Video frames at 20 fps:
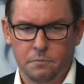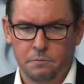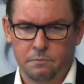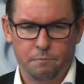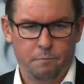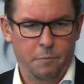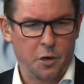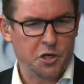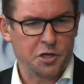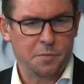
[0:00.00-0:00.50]

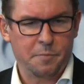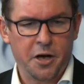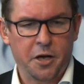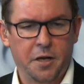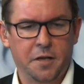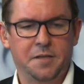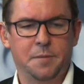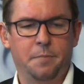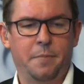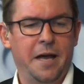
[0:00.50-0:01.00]
British American
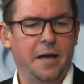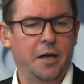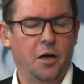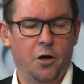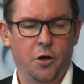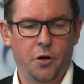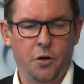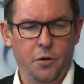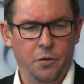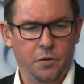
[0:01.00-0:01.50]

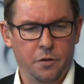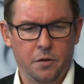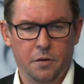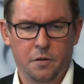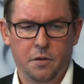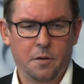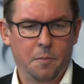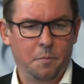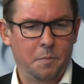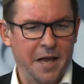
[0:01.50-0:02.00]
Tobacco,
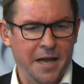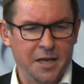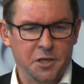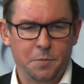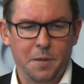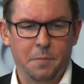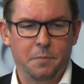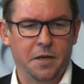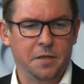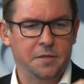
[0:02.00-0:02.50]

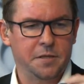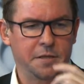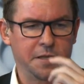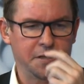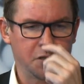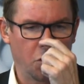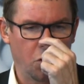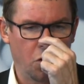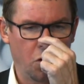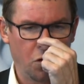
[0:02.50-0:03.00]
BHP Billiton, these are
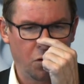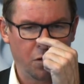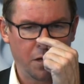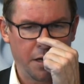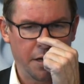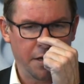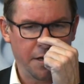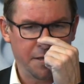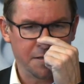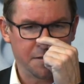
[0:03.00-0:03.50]
all
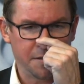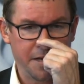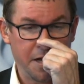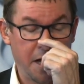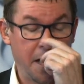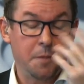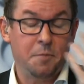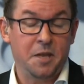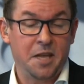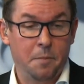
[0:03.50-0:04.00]

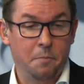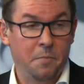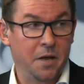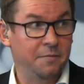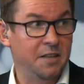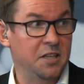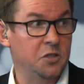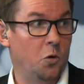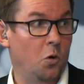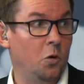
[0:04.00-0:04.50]
AB InBev,
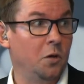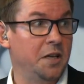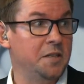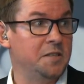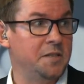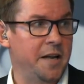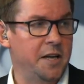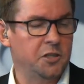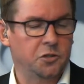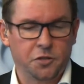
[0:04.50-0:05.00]
these are all
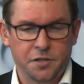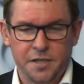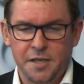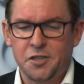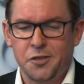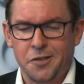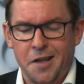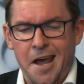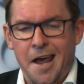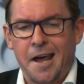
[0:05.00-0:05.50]
international shares. So
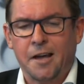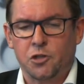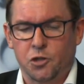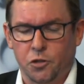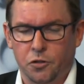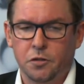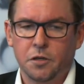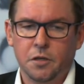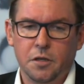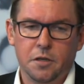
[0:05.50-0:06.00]
the
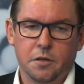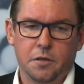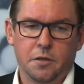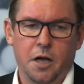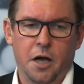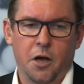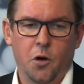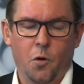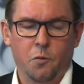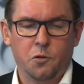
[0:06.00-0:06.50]
actual
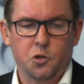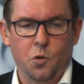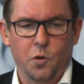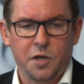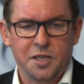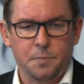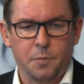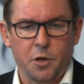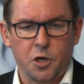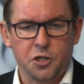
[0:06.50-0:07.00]
offshore
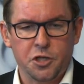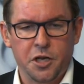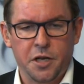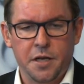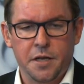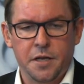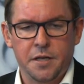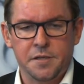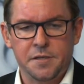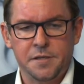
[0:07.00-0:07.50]
exposure
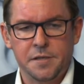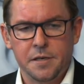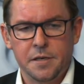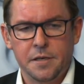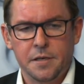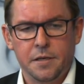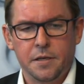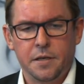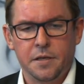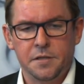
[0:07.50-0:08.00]
is
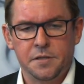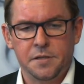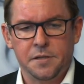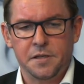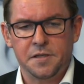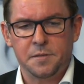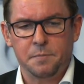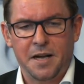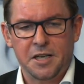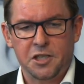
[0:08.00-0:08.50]

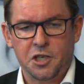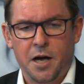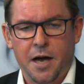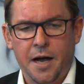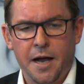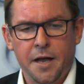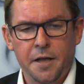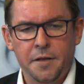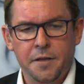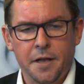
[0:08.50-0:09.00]
much
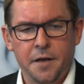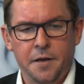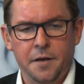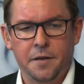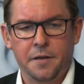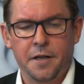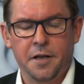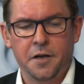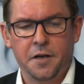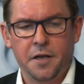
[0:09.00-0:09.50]
higher
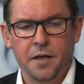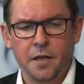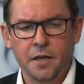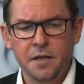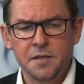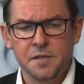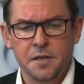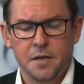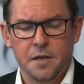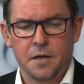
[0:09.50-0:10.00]
than it
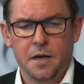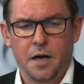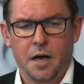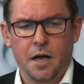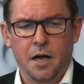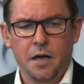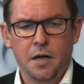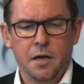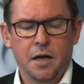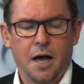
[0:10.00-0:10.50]
is.
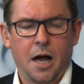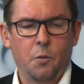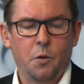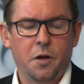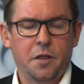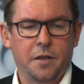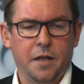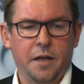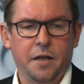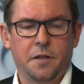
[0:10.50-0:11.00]
I would
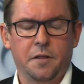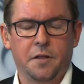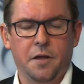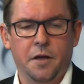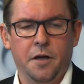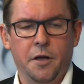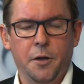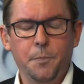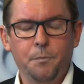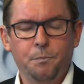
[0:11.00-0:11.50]
think
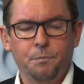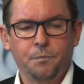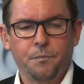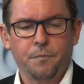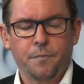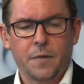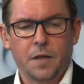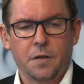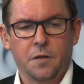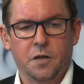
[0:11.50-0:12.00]
the
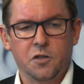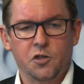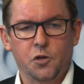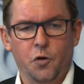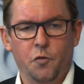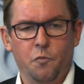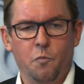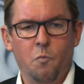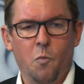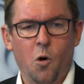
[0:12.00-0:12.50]
sort
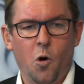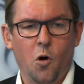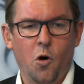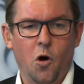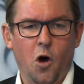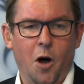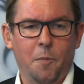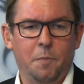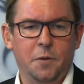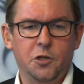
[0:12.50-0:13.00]
of more
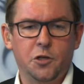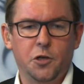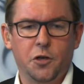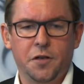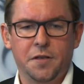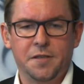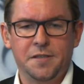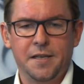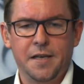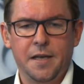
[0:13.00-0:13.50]

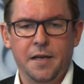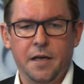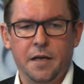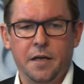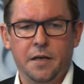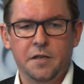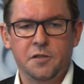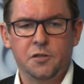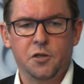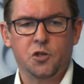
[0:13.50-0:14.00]
opportunity
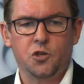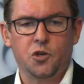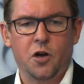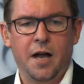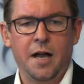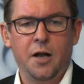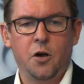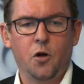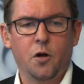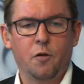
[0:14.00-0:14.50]
is to try
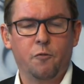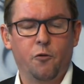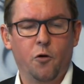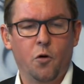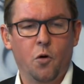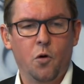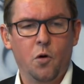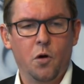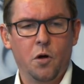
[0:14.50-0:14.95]
and look for